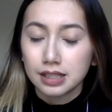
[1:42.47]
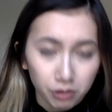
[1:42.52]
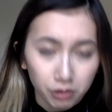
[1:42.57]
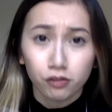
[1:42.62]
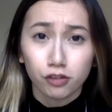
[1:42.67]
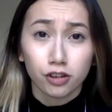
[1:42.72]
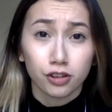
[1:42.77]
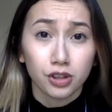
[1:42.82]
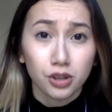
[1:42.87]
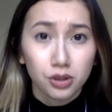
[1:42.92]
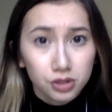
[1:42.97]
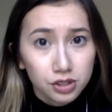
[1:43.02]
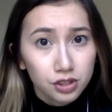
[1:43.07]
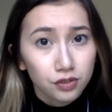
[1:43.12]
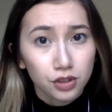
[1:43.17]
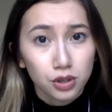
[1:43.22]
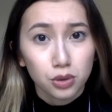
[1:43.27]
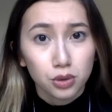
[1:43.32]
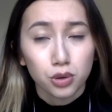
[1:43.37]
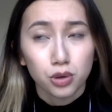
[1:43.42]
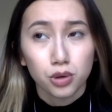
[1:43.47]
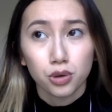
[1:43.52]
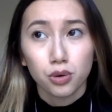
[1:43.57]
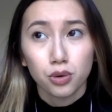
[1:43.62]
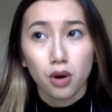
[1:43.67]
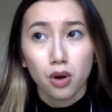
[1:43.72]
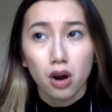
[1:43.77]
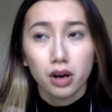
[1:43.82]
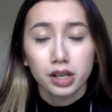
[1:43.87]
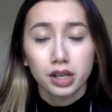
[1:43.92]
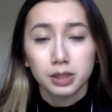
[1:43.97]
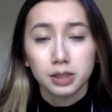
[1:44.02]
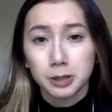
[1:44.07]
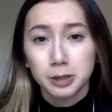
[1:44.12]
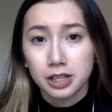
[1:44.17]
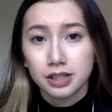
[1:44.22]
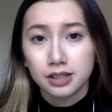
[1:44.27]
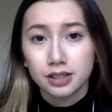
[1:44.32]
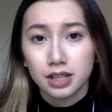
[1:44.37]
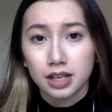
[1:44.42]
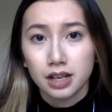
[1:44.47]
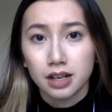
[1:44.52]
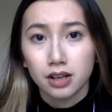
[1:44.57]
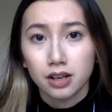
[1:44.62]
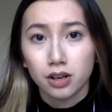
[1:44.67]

But for those of you who are experiencing